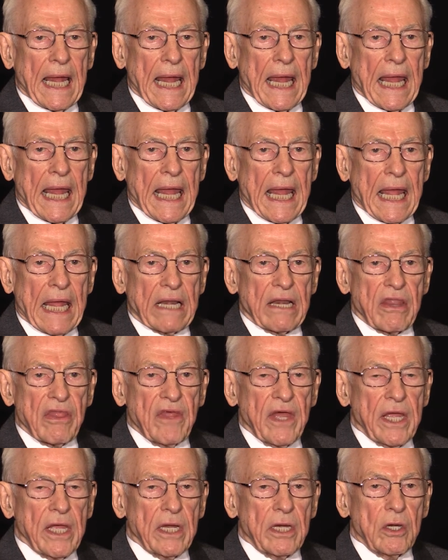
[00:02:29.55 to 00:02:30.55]
And
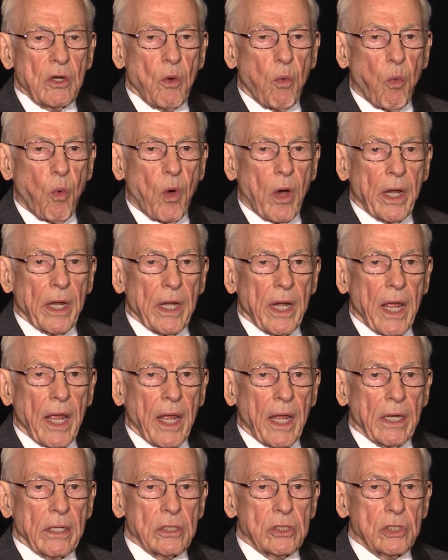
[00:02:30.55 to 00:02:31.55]
then one
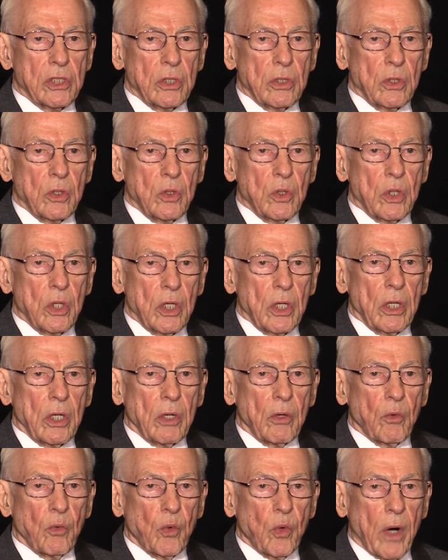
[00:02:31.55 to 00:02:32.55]
had to
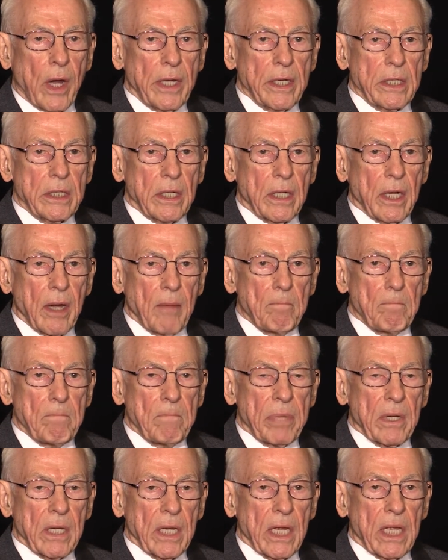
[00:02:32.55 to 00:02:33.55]
write up
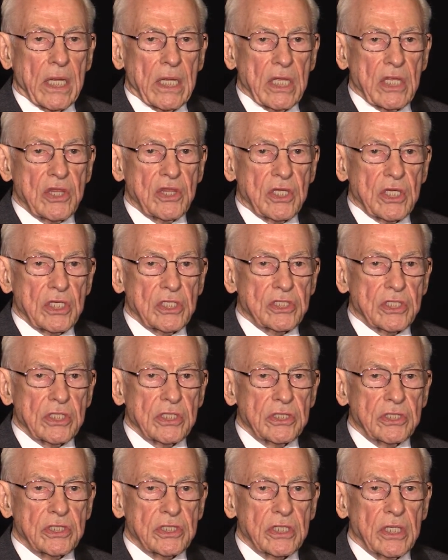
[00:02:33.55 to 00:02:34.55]
a
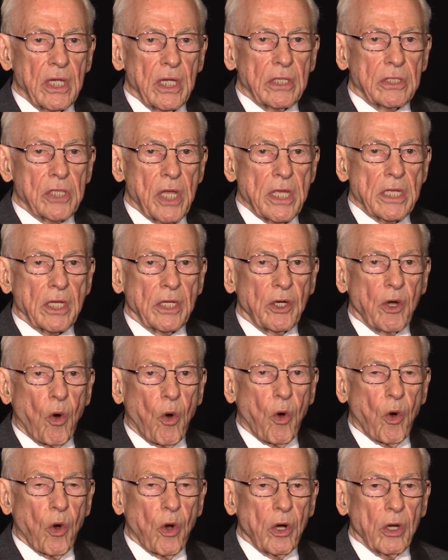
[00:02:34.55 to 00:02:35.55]
thesis, take
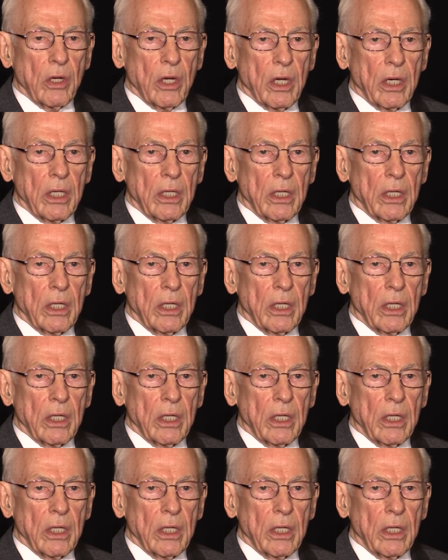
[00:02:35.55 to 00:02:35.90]
a